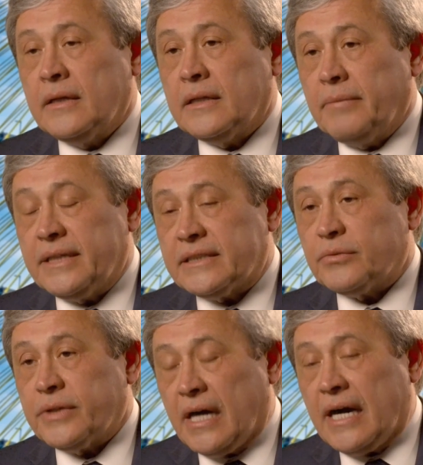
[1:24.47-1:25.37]
The message
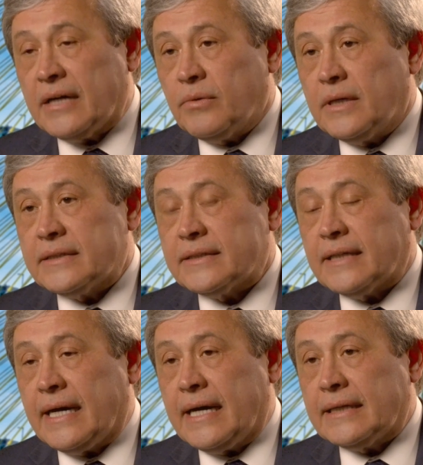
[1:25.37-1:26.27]
we got was
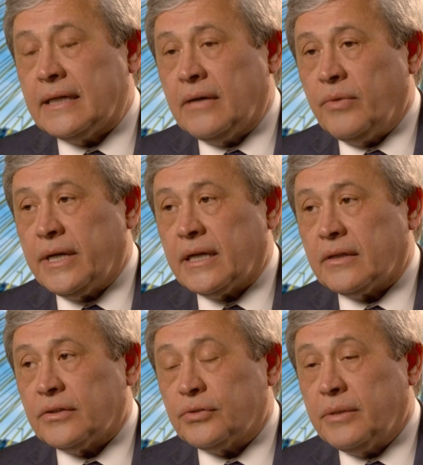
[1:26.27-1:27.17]
that we can
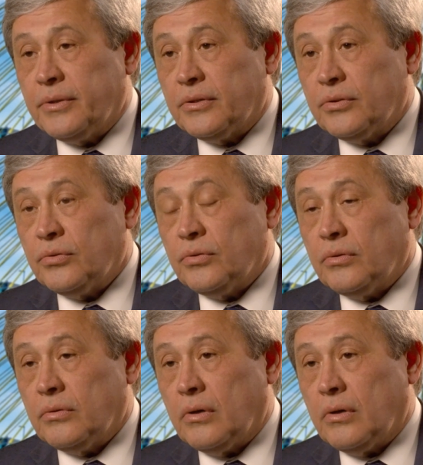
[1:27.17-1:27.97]
contribute to